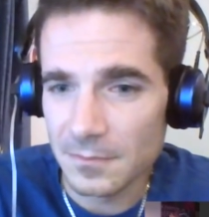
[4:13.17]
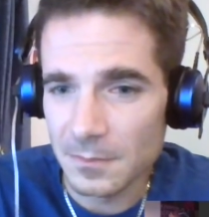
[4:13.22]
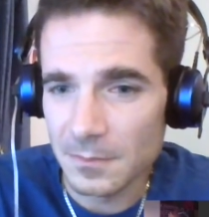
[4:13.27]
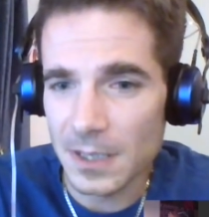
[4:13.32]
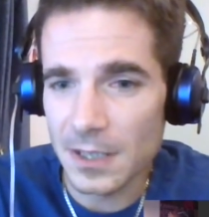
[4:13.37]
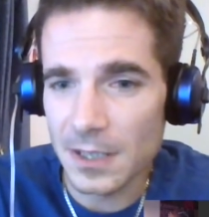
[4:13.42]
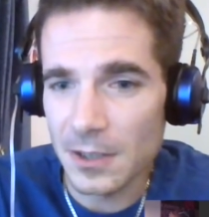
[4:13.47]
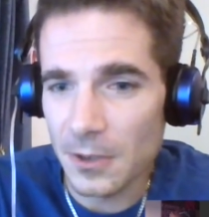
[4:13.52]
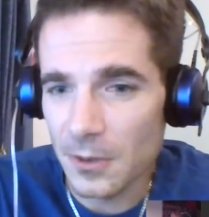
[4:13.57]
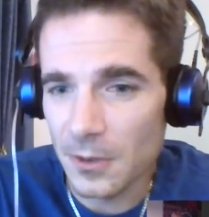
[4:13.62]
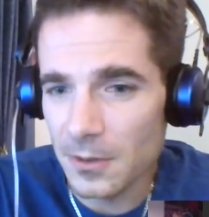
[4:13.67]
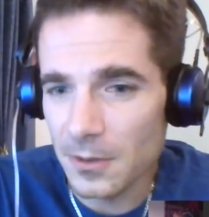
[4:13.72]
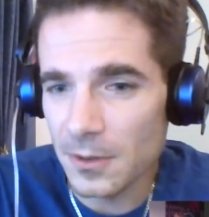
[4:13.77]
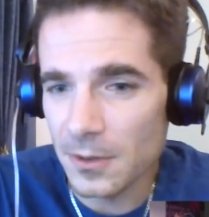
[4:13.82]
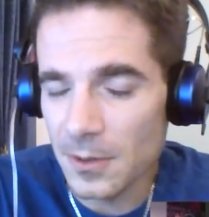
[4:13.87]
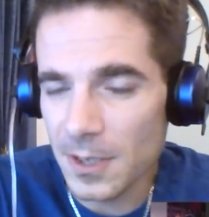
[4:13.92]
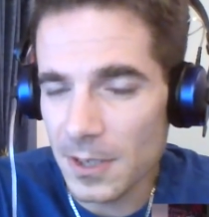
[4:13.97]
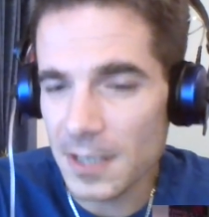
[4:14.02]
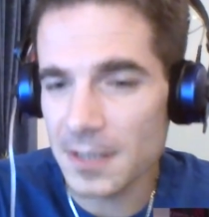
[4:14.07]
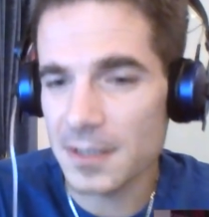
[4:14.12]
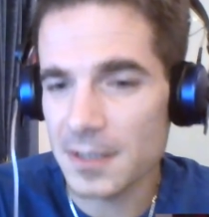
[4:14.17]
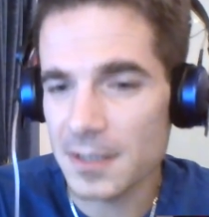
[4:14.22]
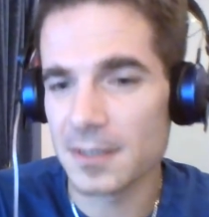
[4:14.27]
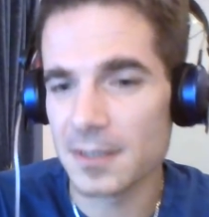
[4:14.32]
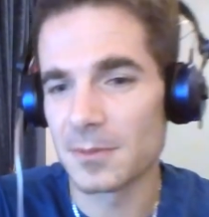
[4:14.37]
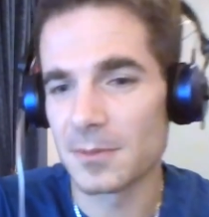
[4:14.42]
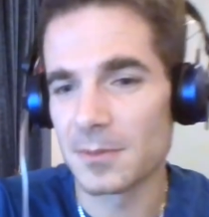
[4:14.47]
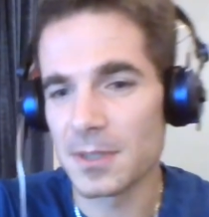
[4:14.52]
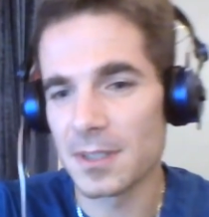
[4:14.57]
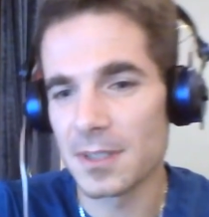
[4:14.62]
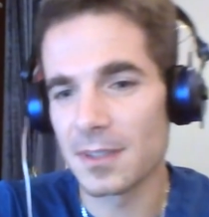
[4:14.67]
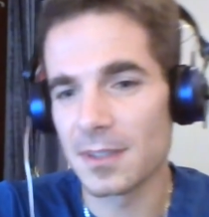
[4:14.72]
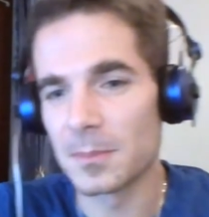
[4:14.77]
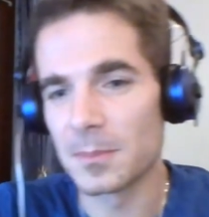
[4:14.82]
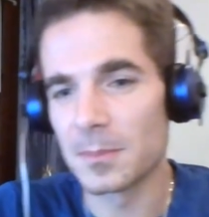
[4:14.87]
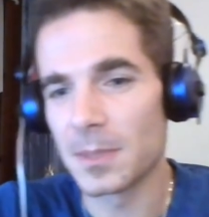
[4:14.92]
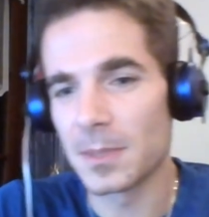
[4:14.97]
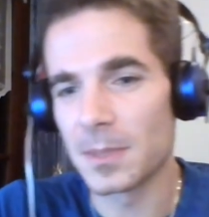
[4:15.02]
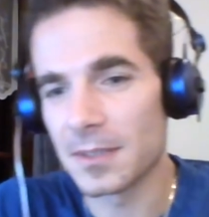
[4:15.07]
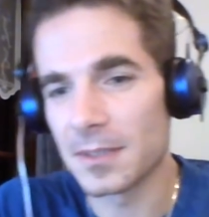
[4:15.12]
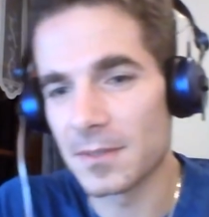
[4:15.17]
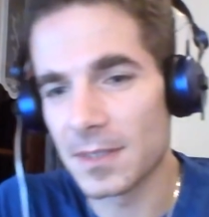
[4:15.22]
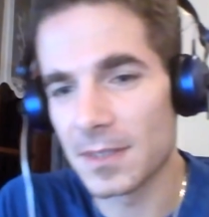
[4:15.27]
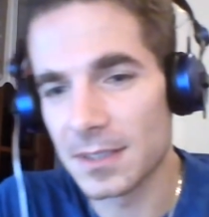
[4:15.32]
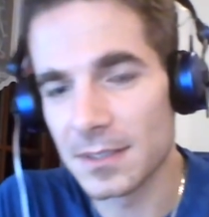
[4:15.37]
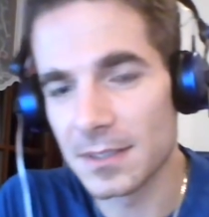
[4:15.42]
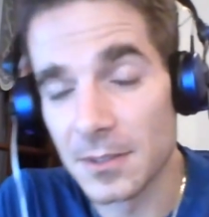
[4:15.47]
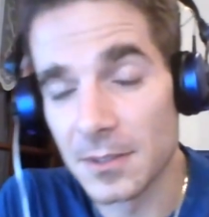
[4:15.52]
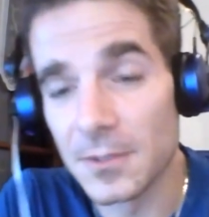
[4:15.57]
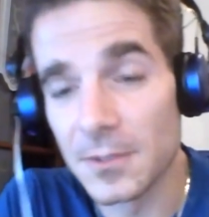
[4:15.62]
big congress wasn't the big event.